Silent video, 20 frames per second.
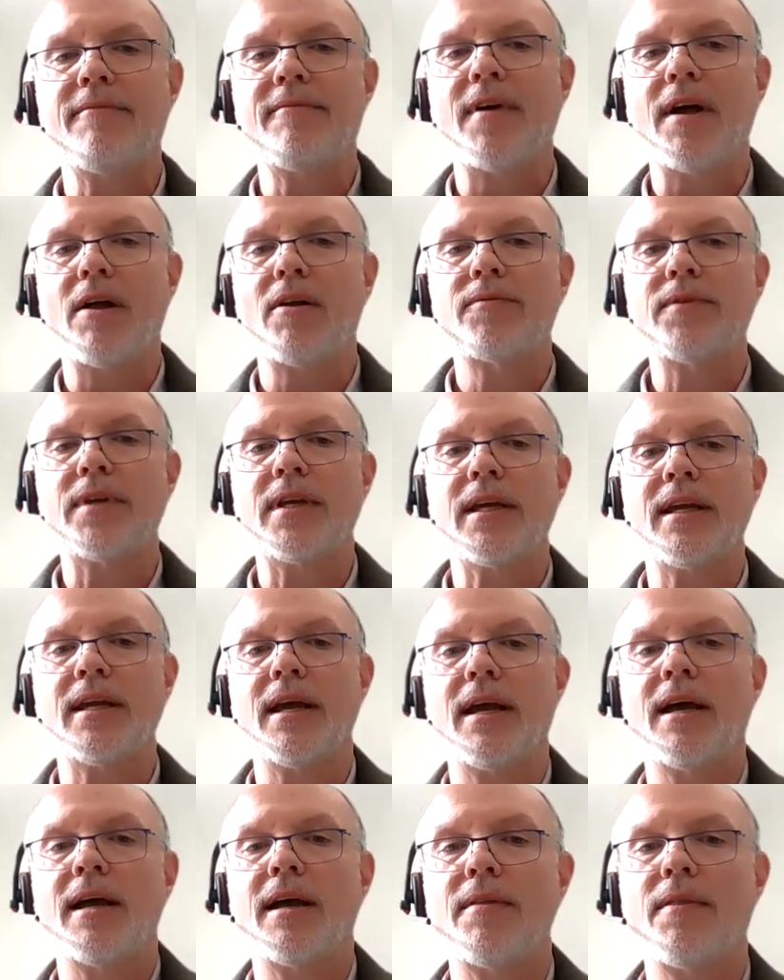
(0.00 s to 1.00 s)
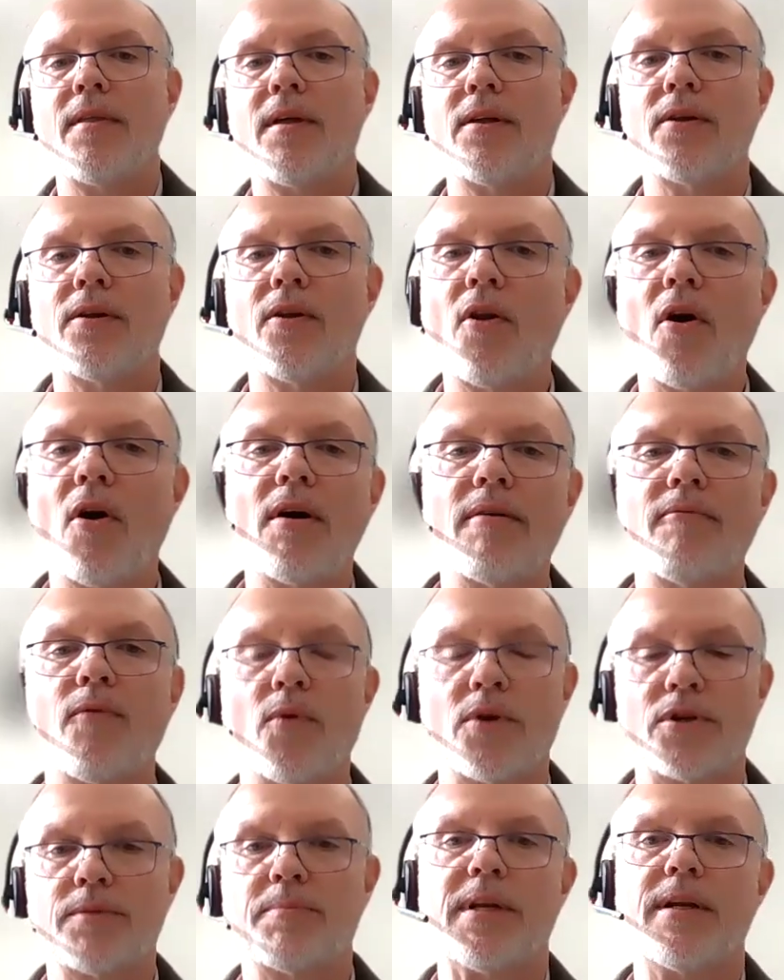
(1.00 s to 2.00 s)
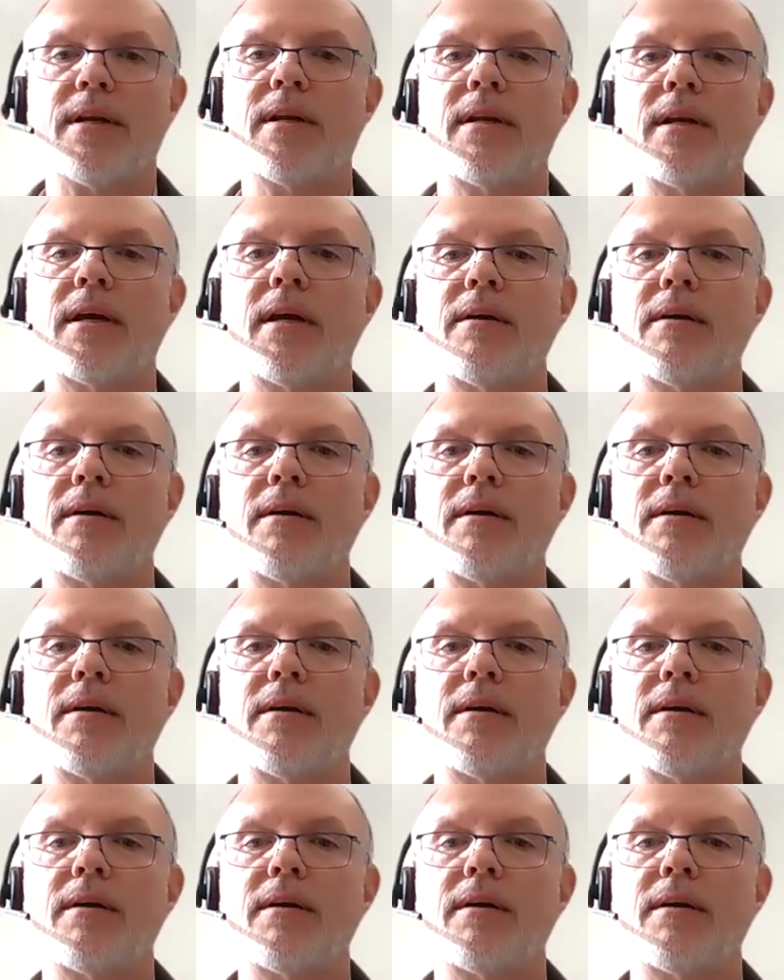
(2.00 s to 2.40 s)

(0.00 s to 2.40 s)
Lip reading: involving the law enforcement